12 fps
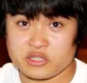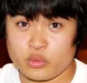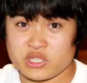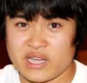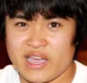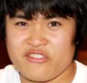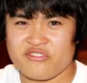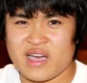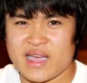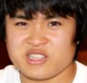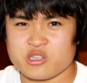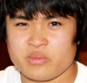which I
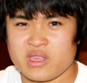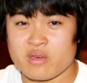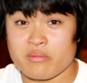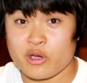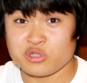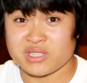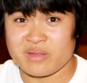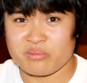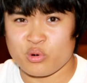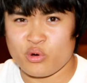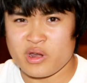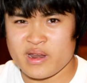find to be the most
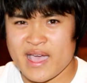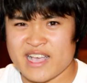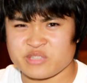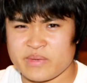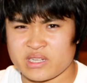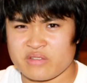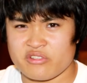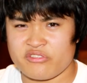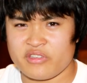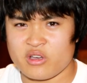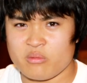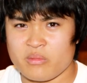important aspect of a
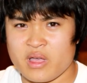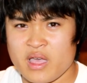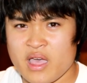film,